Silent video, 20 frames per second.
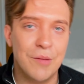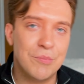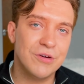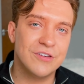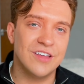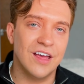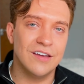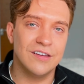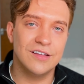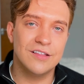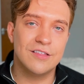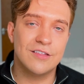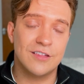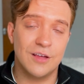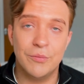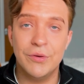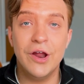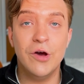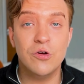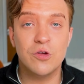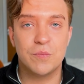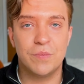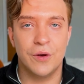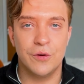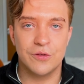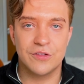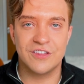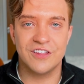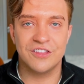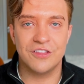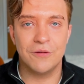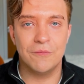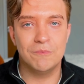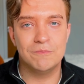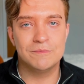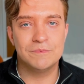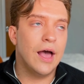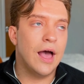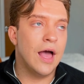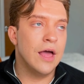pretended someone else posted them?
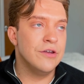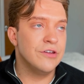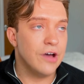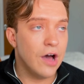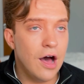And